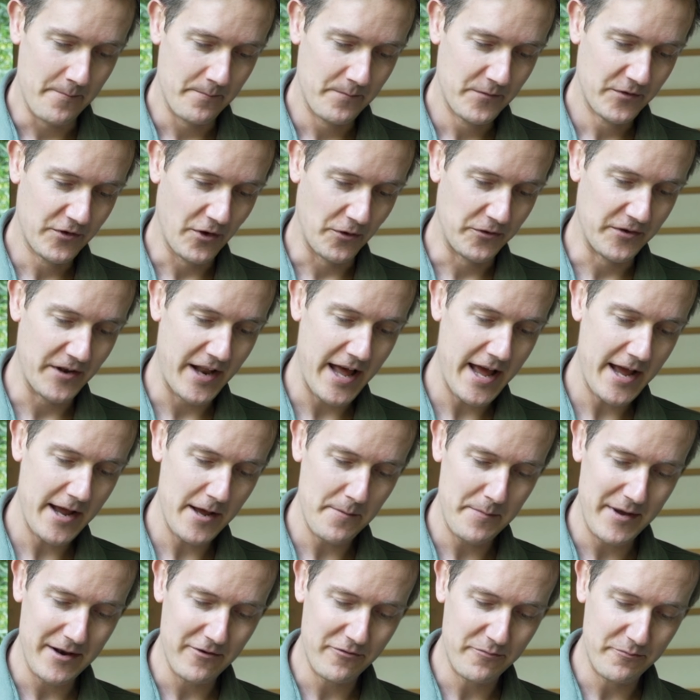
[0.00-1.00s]
So today a
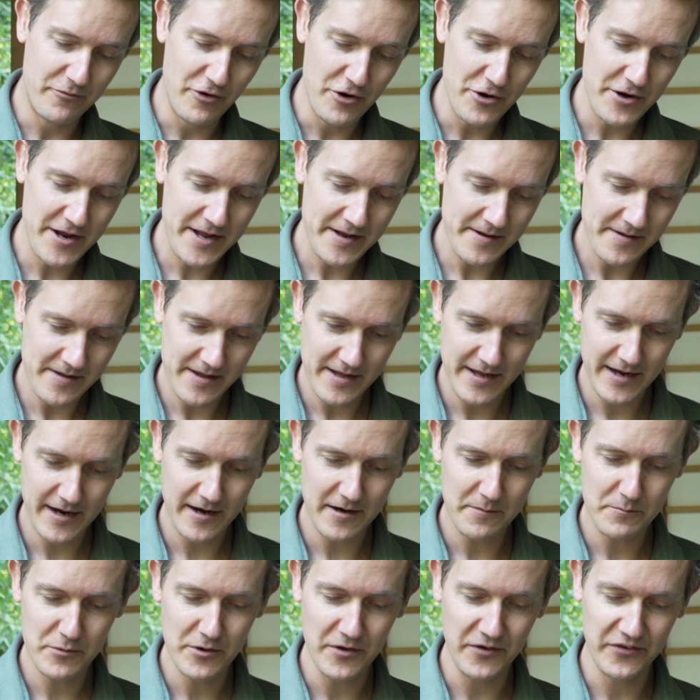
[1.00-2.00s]
bit of pruning
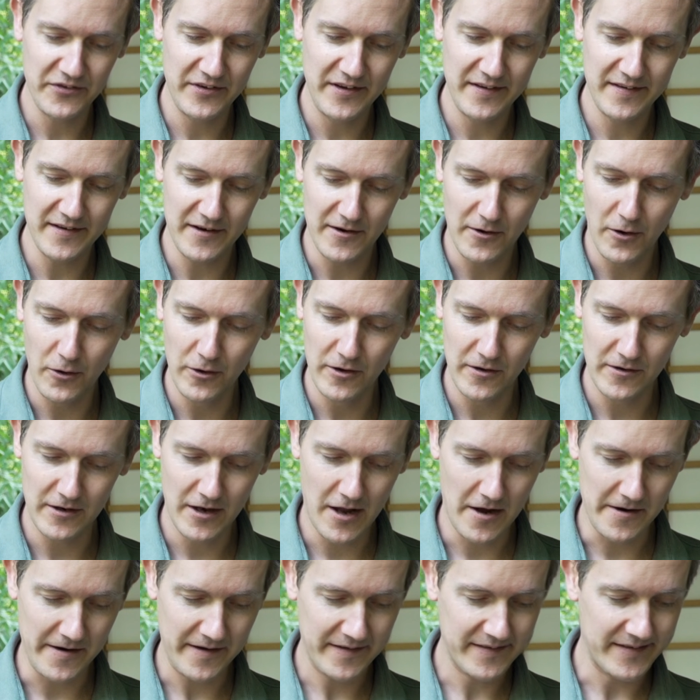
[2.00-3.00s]
here, because these are all
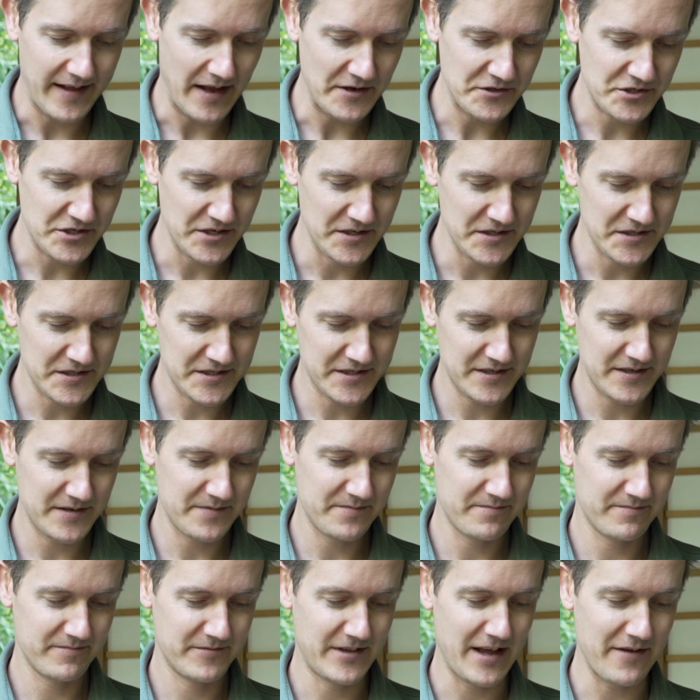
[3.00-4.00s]
long extensions.
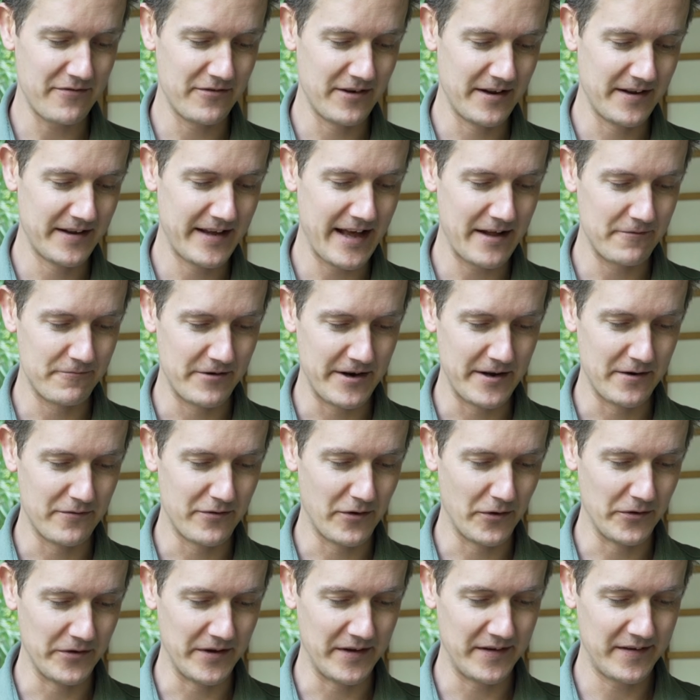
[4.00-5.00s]
Definitely get rid of
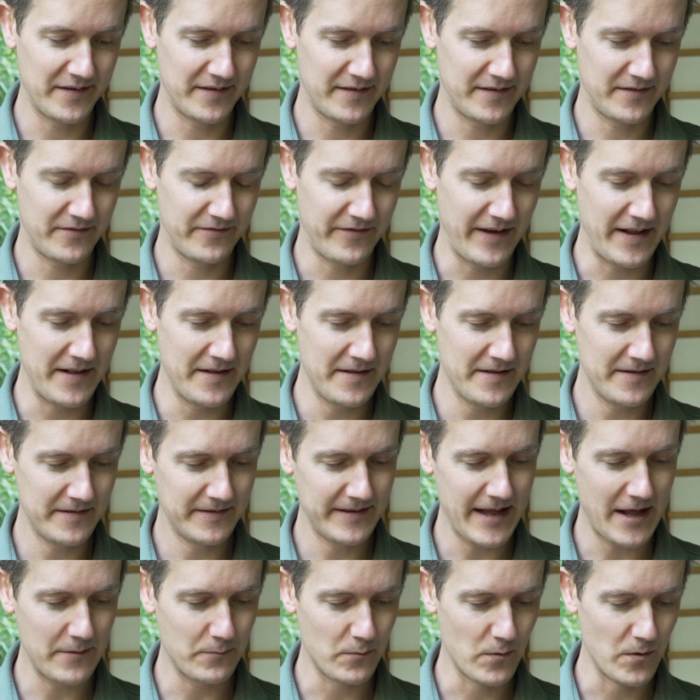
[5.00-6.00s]
all these thin
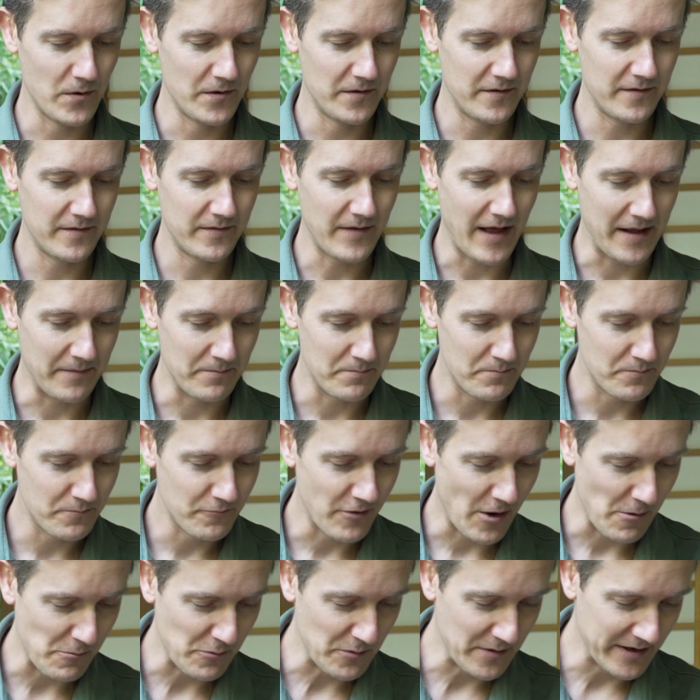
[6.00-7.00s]
deadwood and
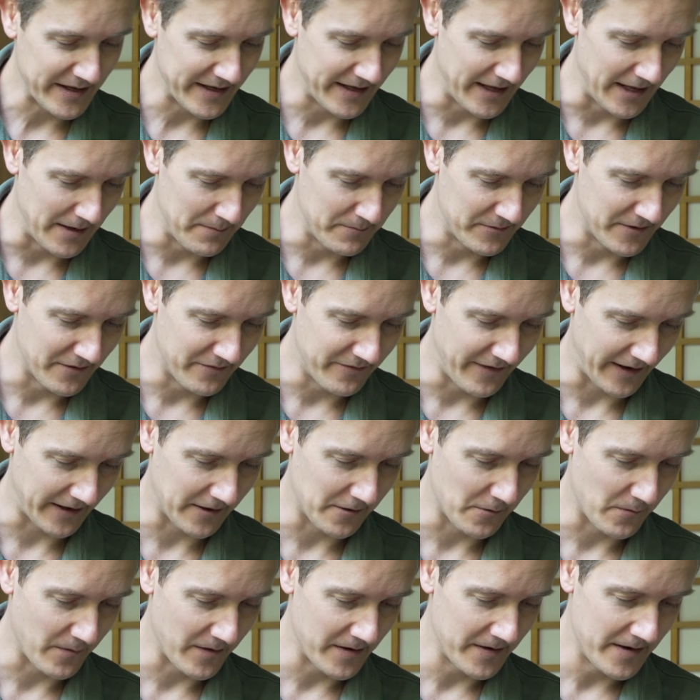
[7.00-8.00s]
probably keep the
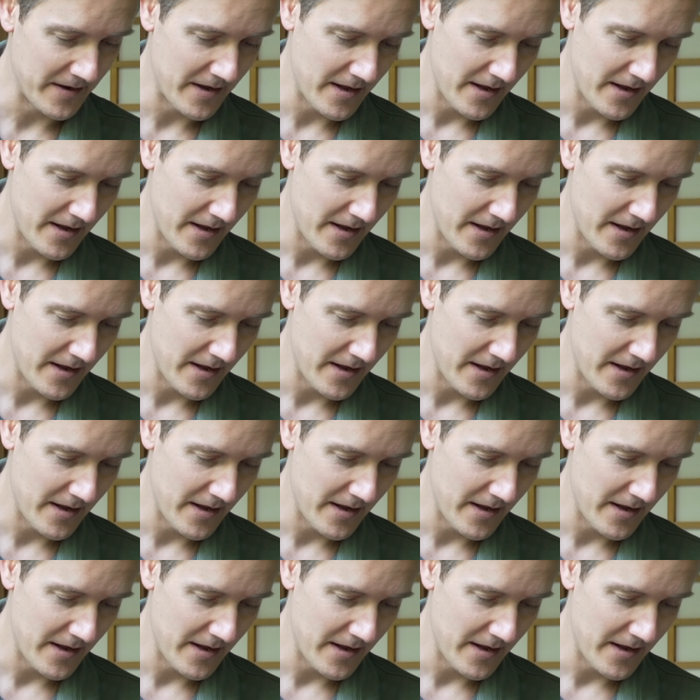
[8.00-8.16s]
thicker one.